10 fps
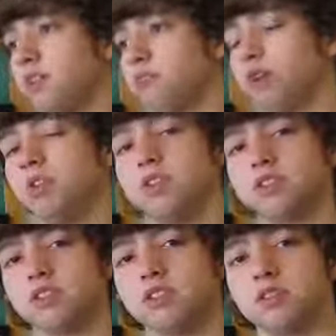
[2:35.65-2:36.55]
But this
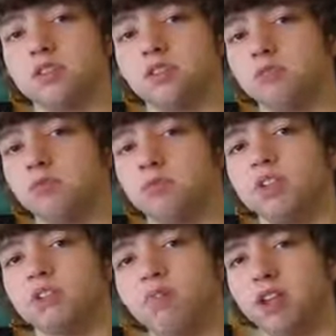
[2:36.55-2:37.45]

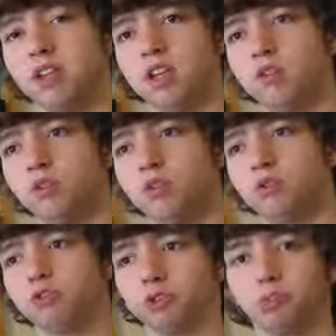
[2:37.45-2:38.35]
is mainly helpful
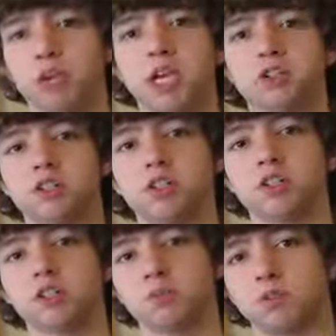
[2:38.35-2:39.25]
for pitched,
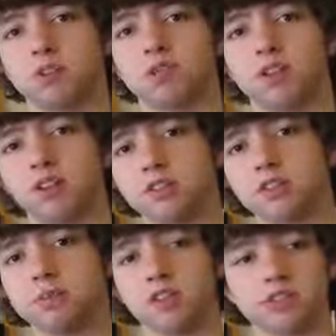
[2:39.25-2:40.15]
specific
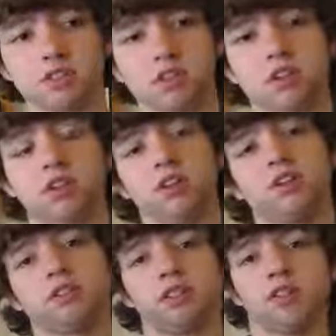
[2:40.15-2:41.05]
instruments,
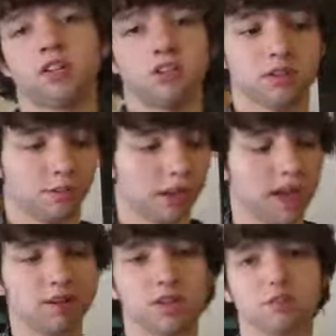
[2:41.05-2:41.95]
such as we
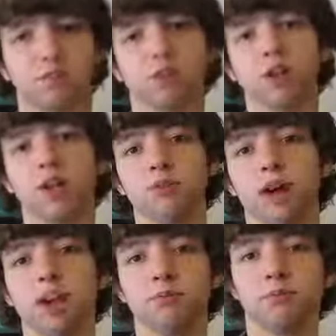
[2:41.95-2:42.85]
can't just play
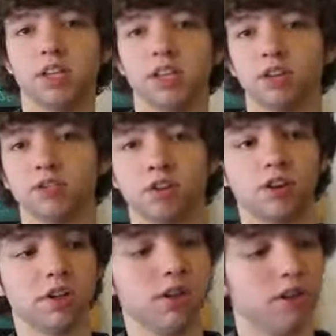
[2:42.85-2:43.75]
random things
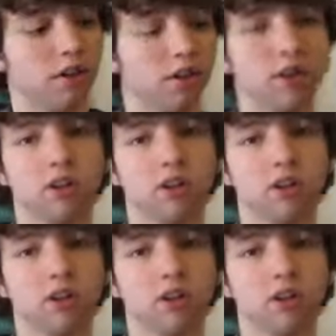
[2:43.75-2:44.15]
on here.